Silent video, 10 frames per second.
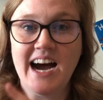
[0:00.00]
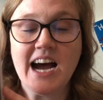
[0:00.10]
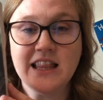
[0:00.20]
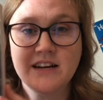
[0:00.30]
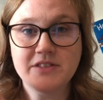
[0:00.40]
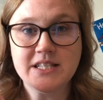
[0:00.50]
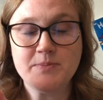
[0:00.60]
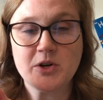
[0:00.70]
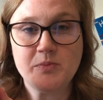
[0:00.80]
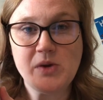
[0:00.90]
I love this
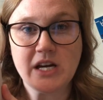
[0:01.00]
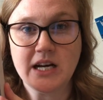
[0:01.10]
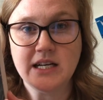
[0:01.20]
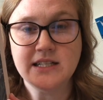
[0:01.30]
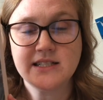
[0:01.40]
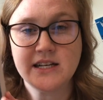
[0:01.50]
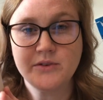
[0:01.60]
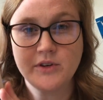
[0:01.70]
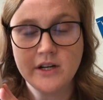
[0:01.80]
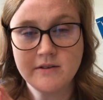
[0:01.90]
book because
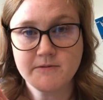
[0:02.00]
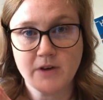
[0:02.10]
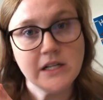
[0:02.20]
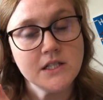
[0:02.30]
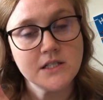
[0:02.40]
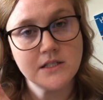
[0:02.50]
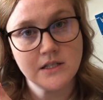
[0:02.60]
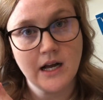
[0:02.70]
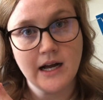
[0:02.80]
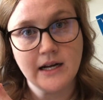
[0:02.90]
it
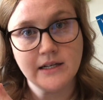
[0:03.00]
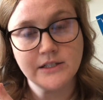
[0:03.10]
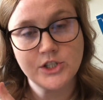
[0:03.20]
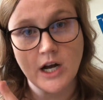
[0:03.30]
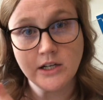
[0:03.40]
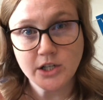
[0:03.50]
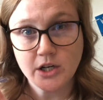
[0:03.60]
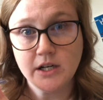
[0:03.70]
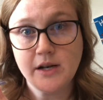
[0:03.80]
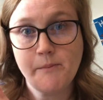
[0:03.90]
confronts uh,
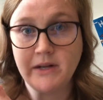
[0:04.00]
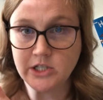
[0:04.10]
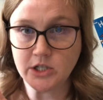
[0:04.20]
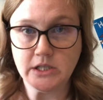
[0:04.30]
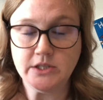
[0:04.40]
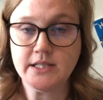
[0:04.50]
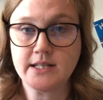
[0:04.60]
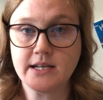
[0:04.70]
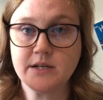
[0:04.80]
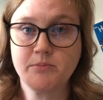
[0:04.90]
childhood mental illness
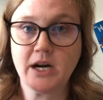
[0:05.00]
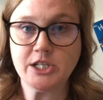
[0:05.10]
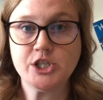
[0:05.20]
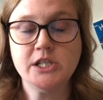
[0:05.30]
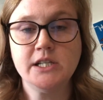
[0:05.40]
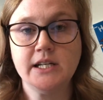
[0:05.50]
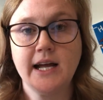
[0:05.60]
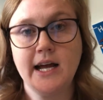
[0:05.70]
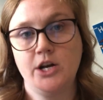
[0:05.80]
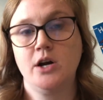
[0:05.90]
and depression in a
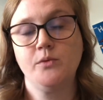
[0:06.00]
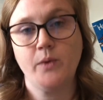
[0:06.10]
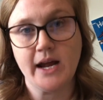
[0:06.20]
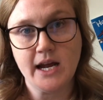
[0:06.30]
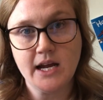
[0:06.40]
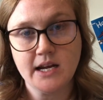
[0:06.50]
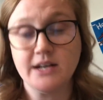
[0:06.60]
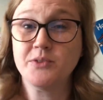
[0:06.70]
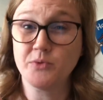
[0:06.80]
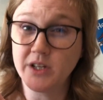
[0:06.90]
head on way,
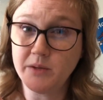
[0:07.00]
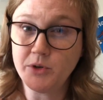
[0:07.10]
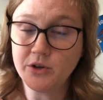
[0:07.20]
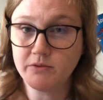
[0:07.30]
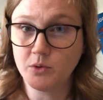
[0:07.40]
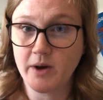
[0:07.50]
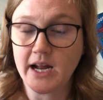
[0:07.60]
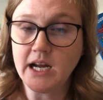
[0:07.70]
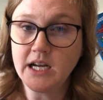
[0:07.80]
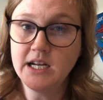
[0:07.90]
in a really beautiful
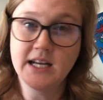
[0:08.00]
way,